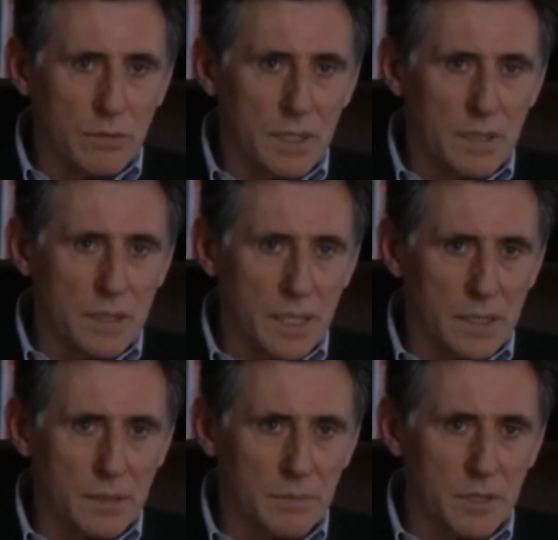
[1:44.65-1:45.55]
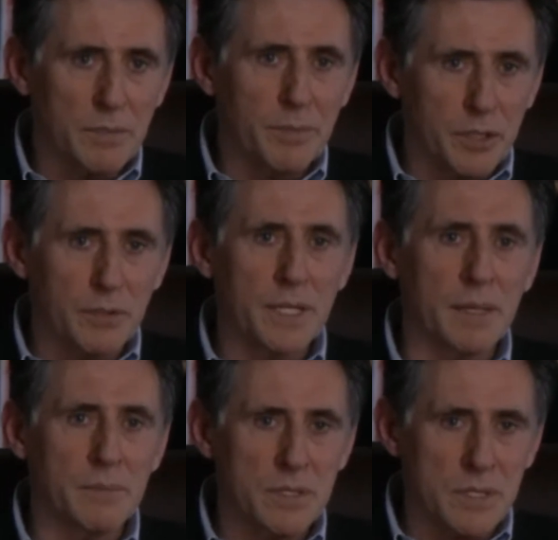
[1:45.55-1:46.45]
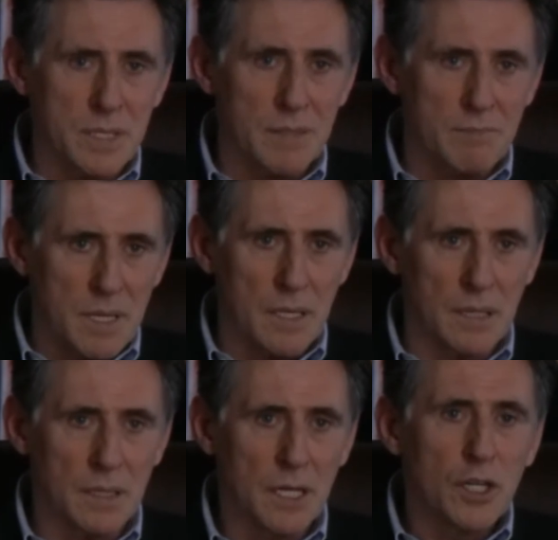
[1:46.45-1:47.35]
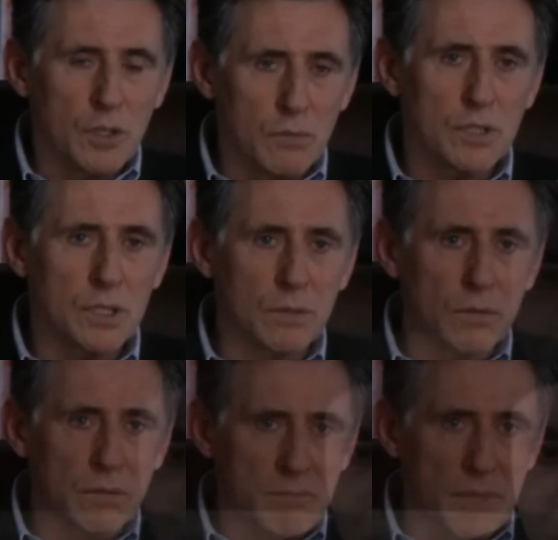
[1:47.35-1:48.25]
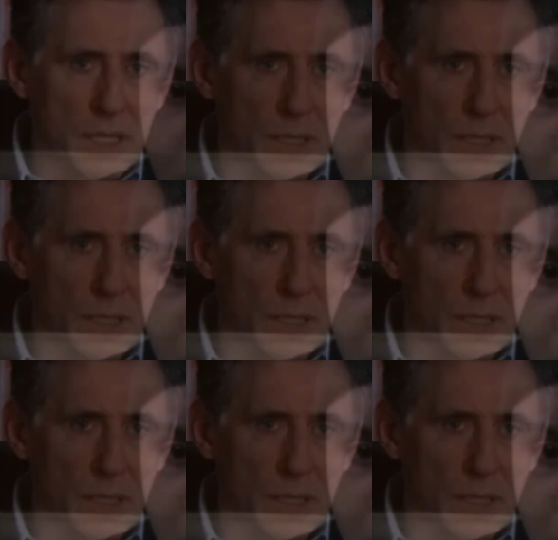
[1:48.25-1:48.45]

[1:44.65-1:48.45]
You didn't tell your mother, but you came to see me. You I told think you me.